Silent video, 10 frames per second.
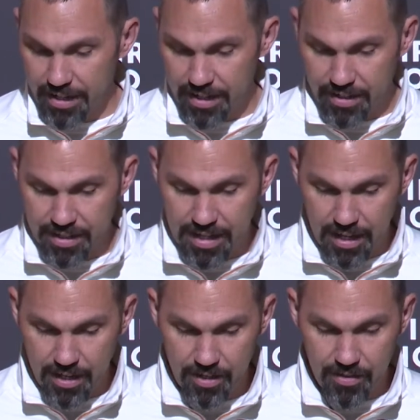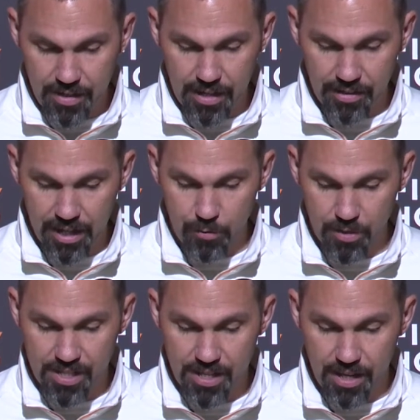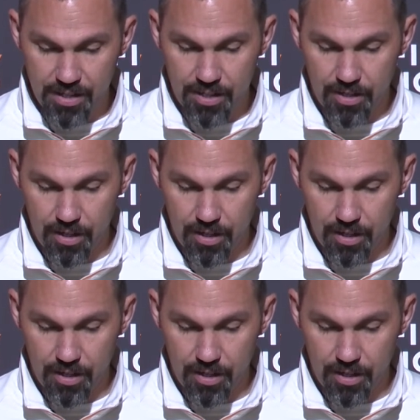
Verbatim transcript: the end of the day. That link was sent.